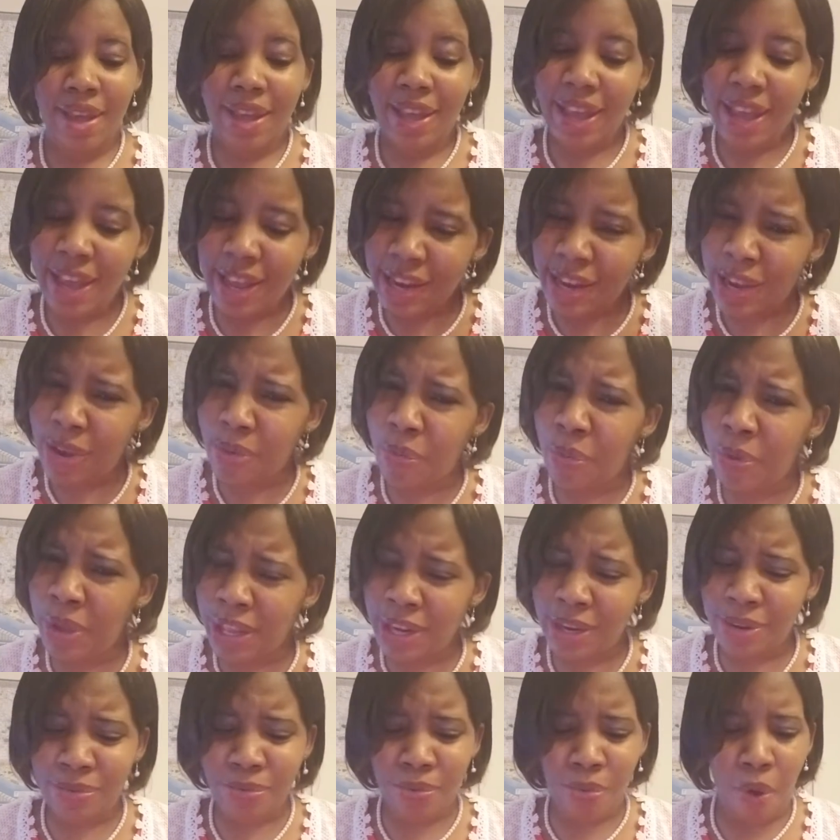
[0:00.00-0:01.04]
And I went
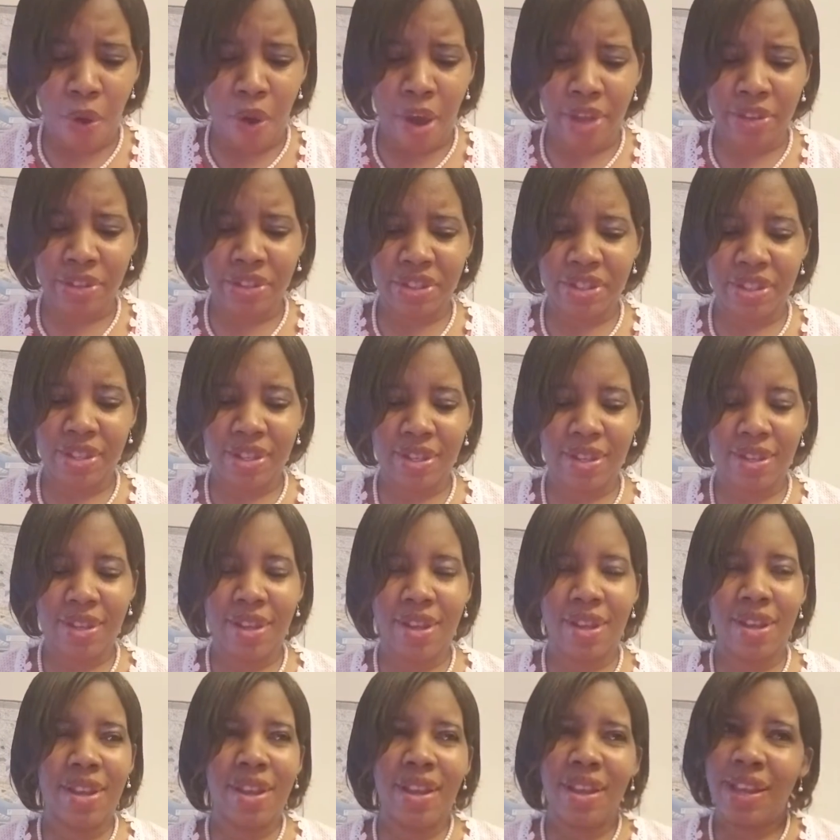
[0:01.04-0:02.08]
and washed,
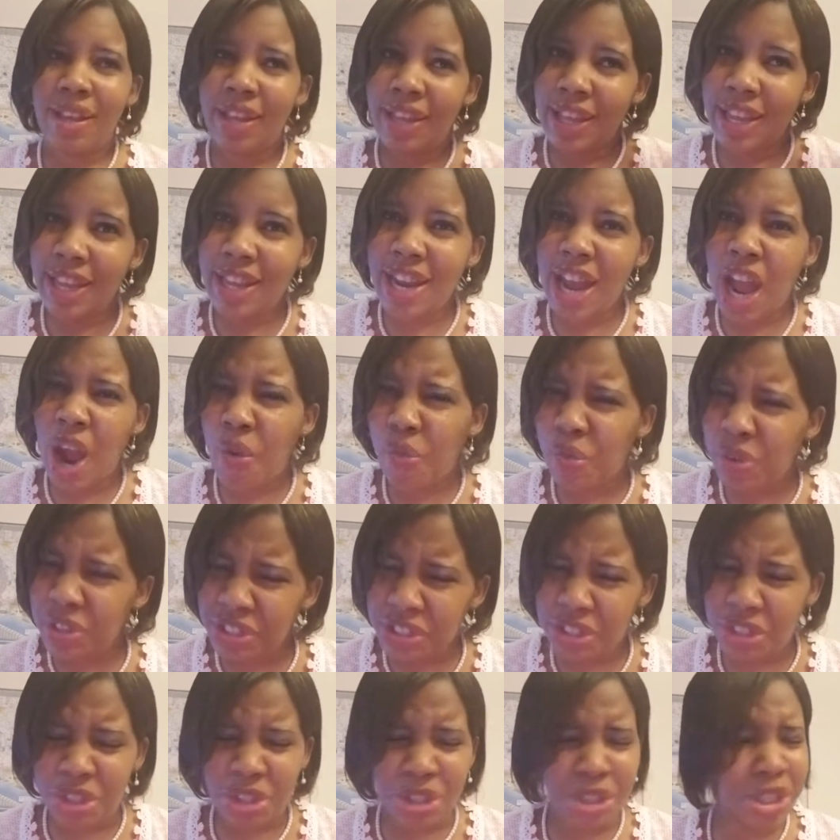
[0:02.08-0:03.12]
and I
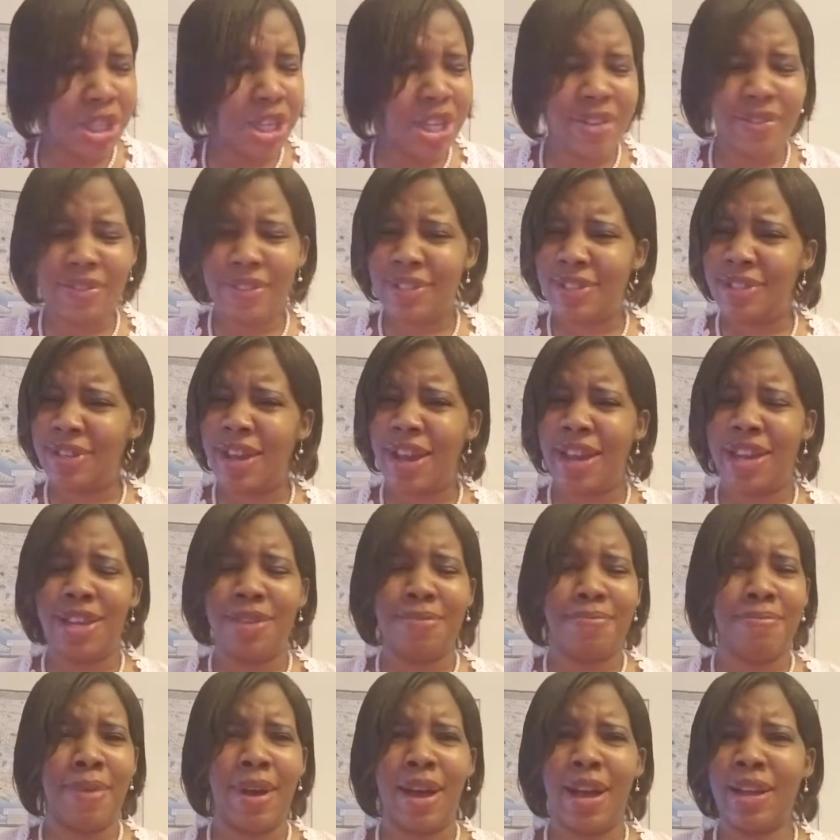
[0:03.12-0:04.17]
received sight,
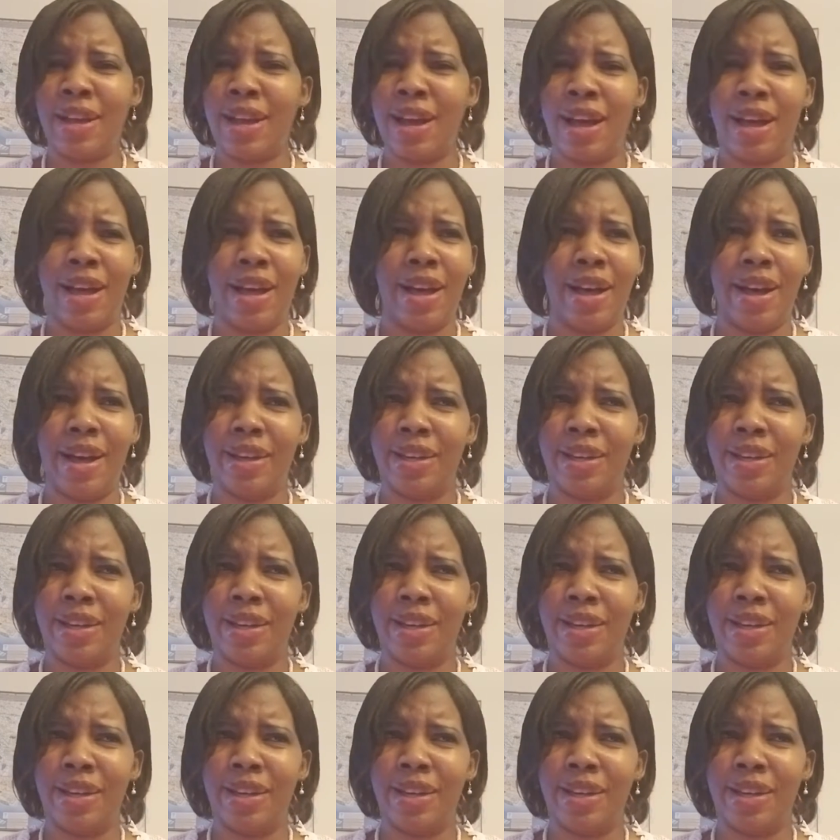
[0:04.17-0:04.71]
my God.